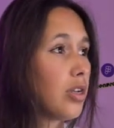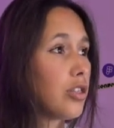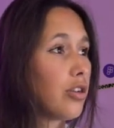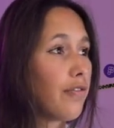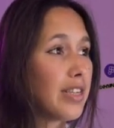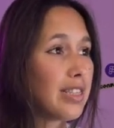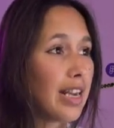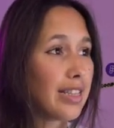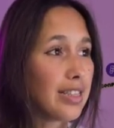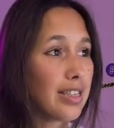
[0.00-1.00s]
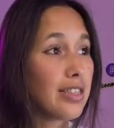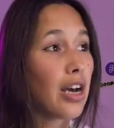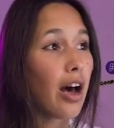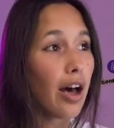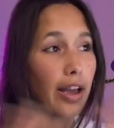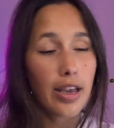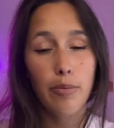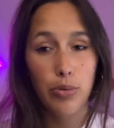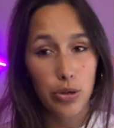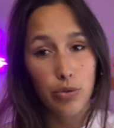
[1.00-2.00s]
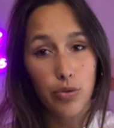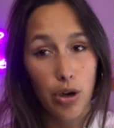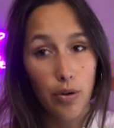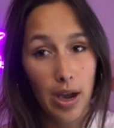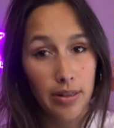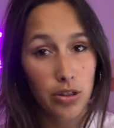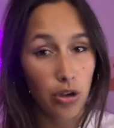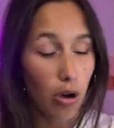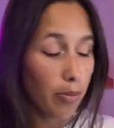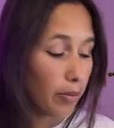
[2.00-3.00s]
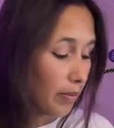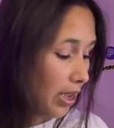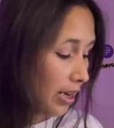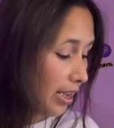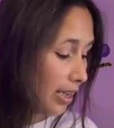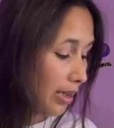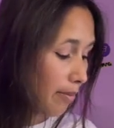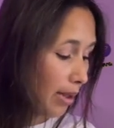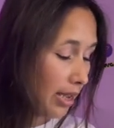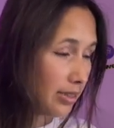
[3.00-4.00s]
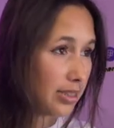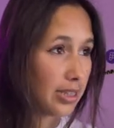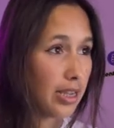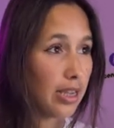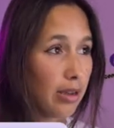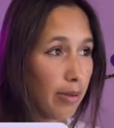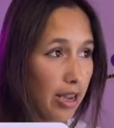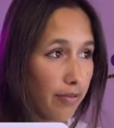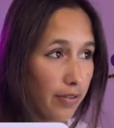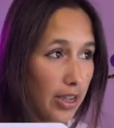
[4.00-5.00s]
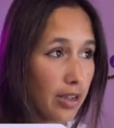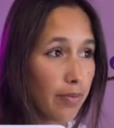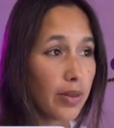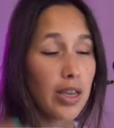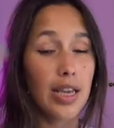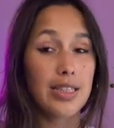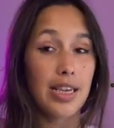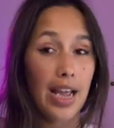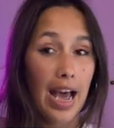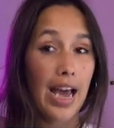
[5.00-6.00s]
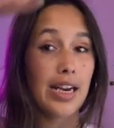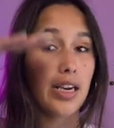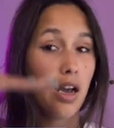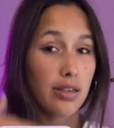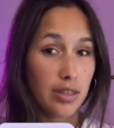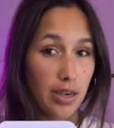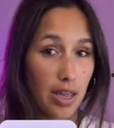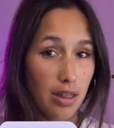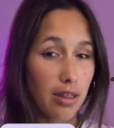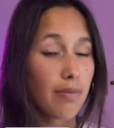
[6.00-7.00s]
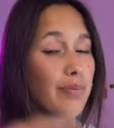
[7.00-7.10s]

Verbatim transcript: So if I select this entire blue row at the top and I Command C, Command V, it's going to add it underneath.